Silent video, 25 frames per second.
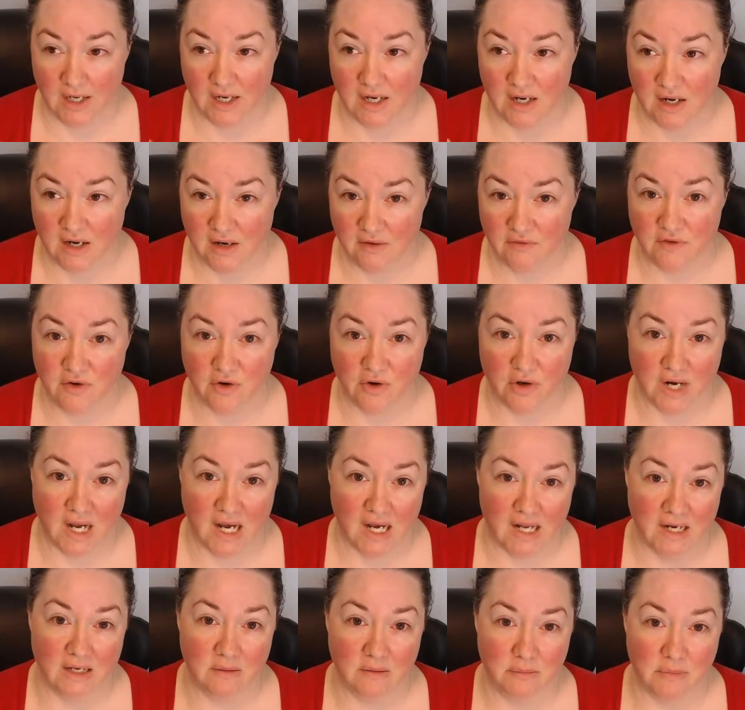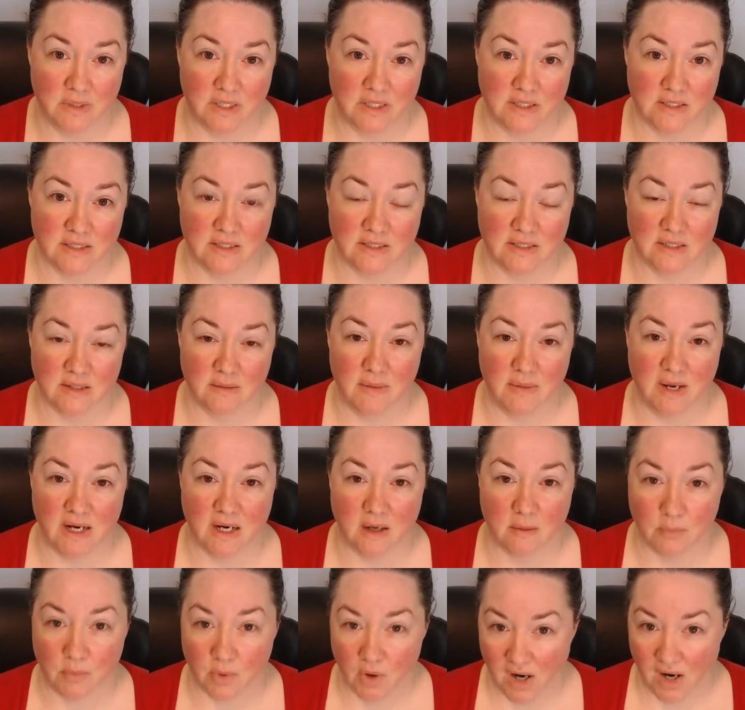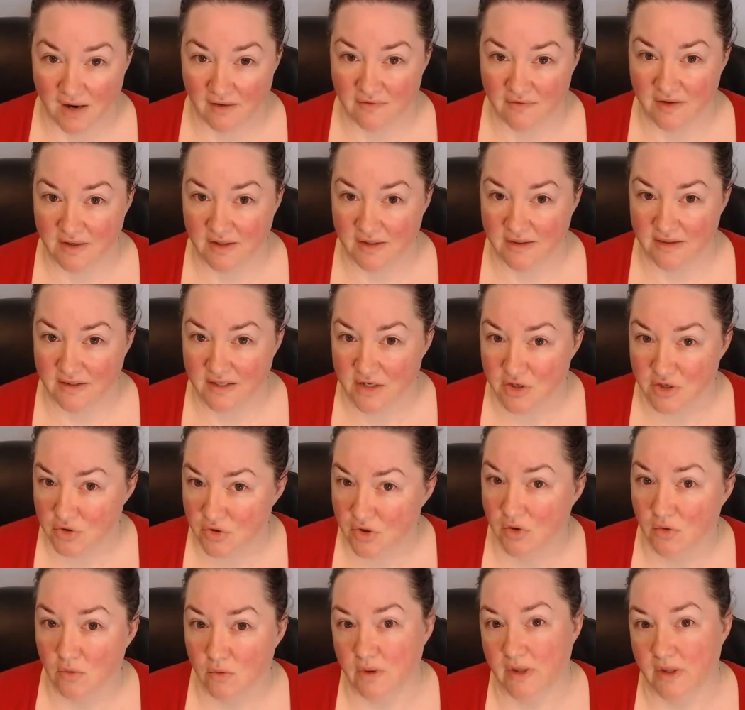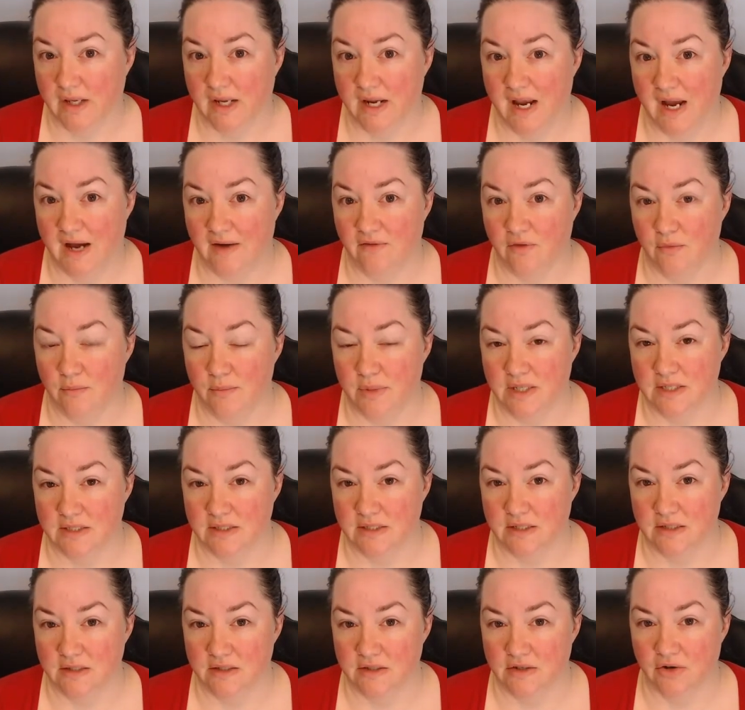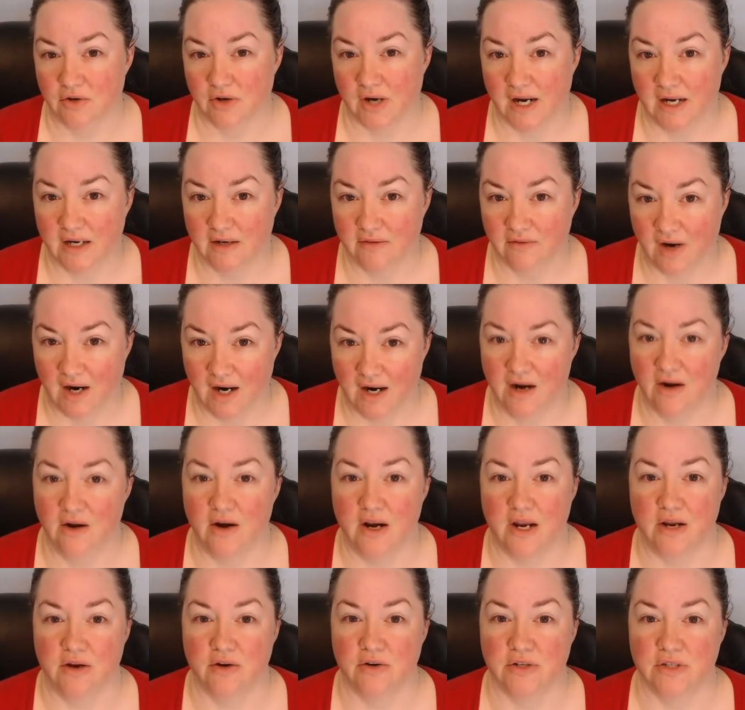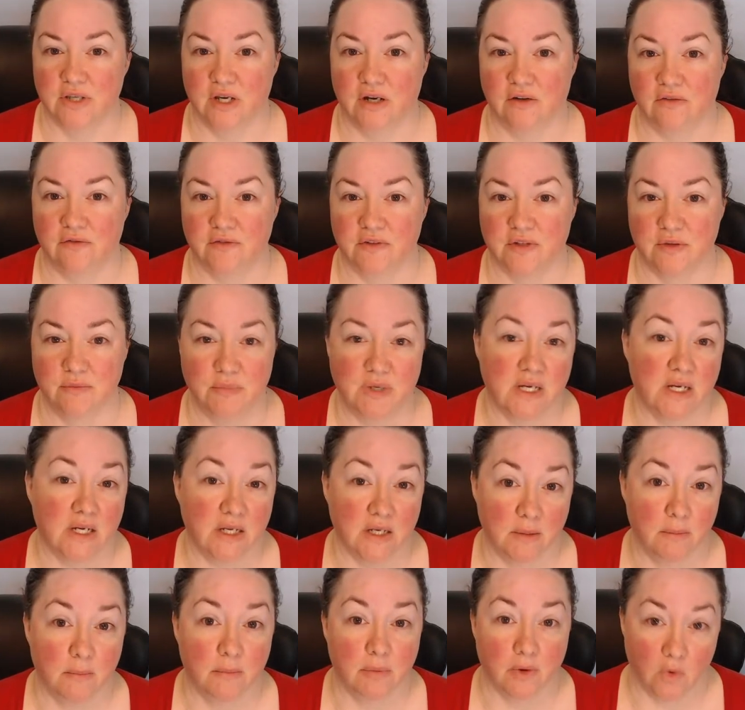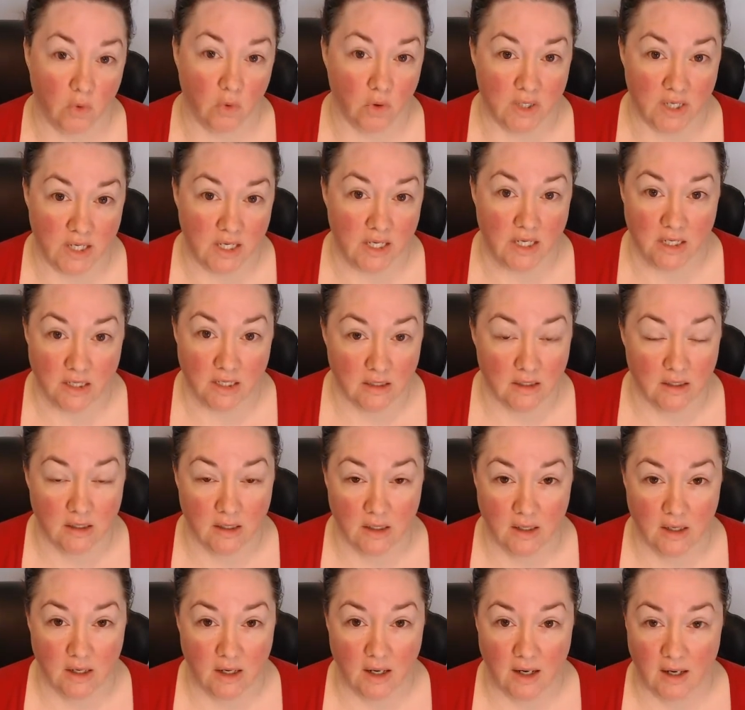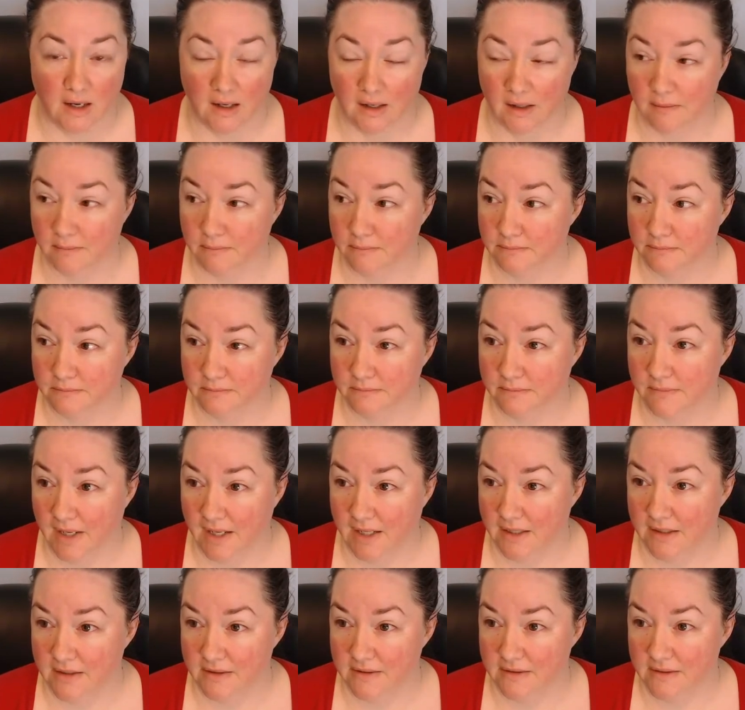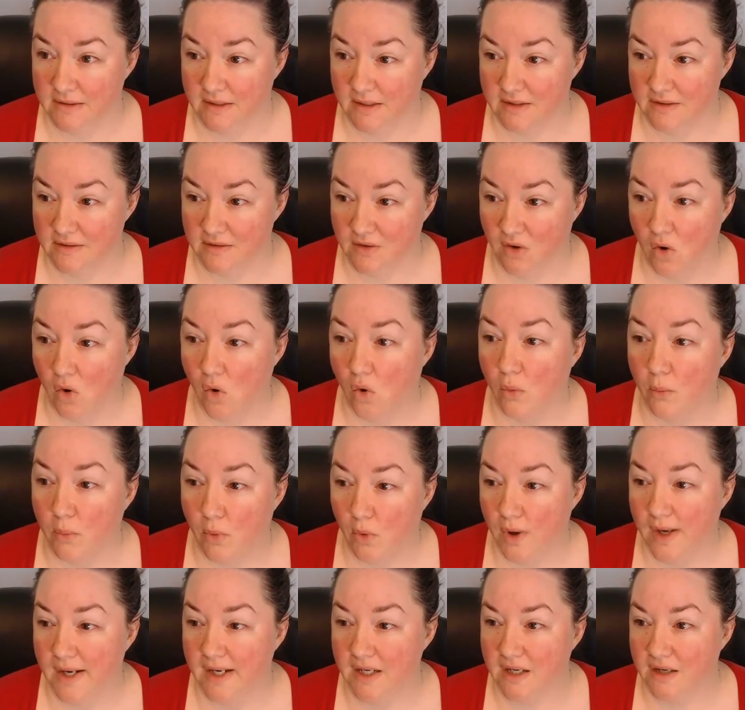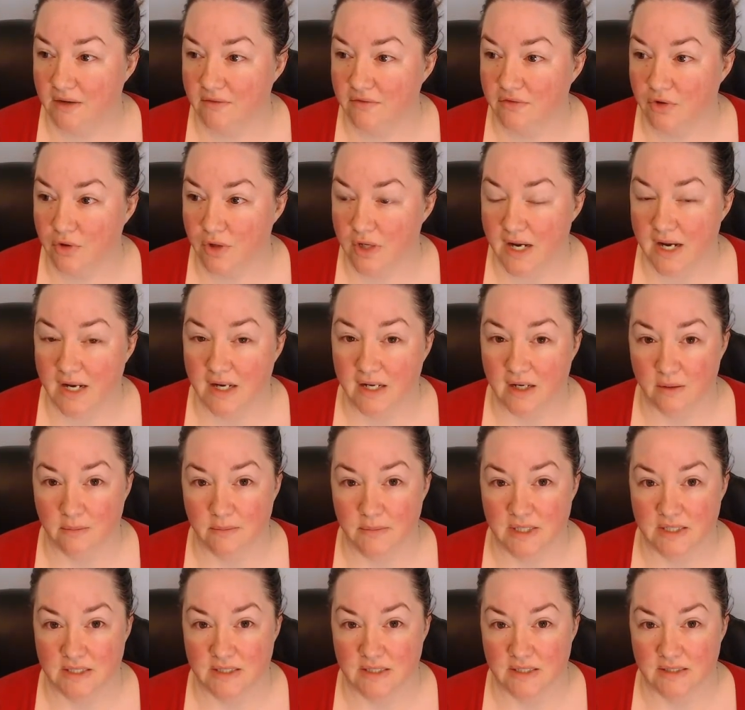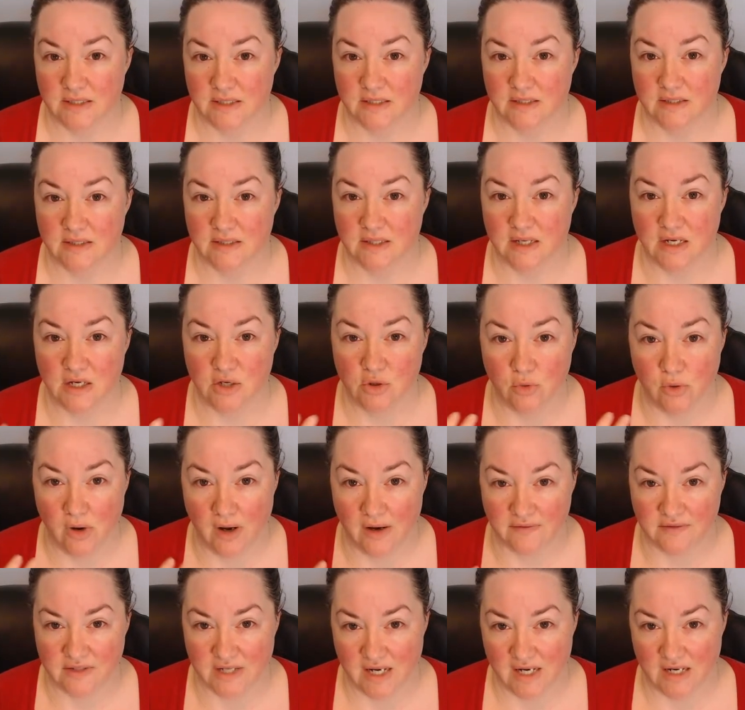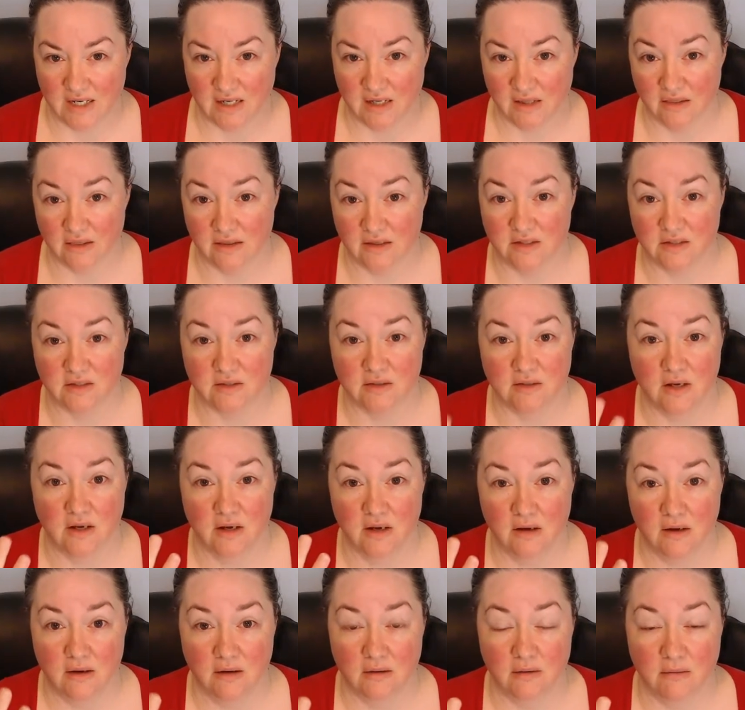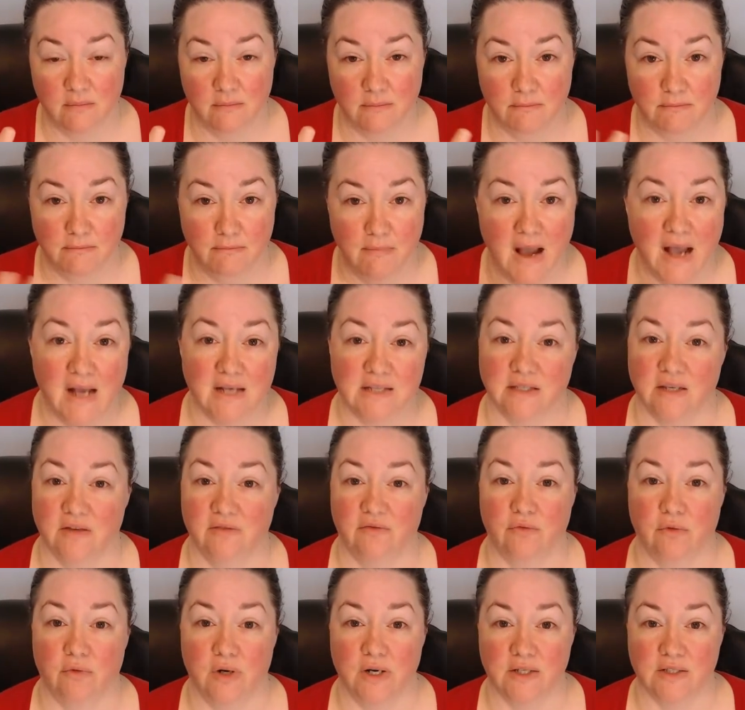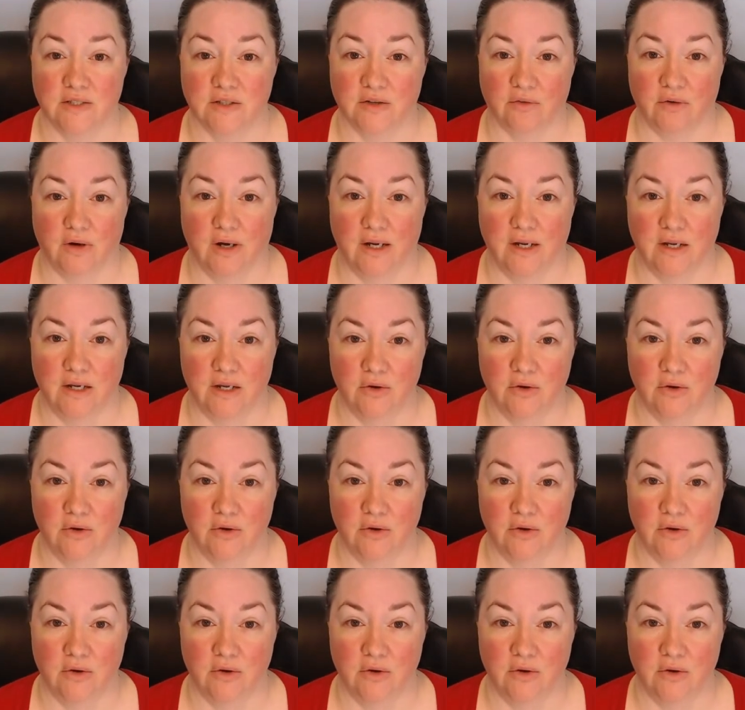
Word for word: And if you're not in business to make a profit, then you don't really have a business. You're kind of hiring yourself to be an employee. Um, and the whole point of creating a business is that you have taken this massive risk, right?